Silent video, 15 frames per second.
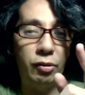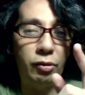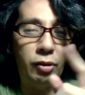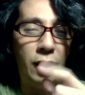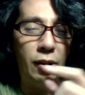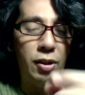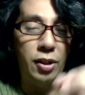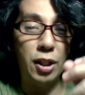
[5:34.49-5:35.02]

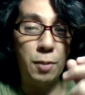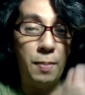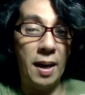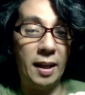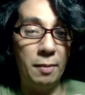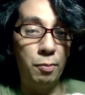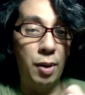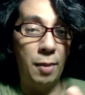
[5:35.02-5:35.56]
triggers the
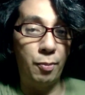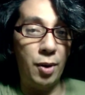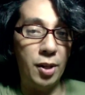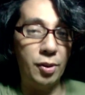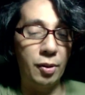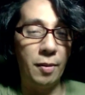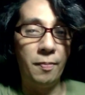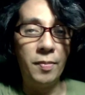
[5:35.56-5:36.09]
spike in blood
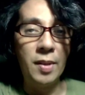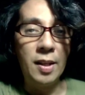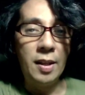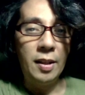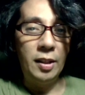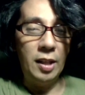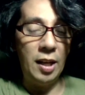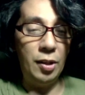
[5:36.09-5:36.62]
pressure
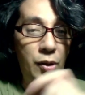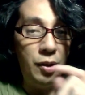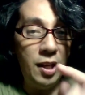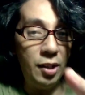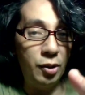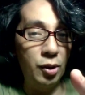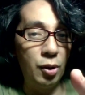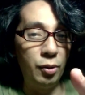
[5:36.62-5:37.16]
and you
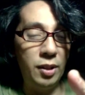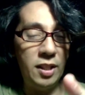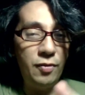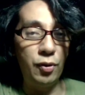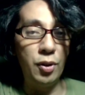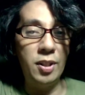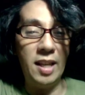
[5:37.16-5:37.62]
need to know these foods,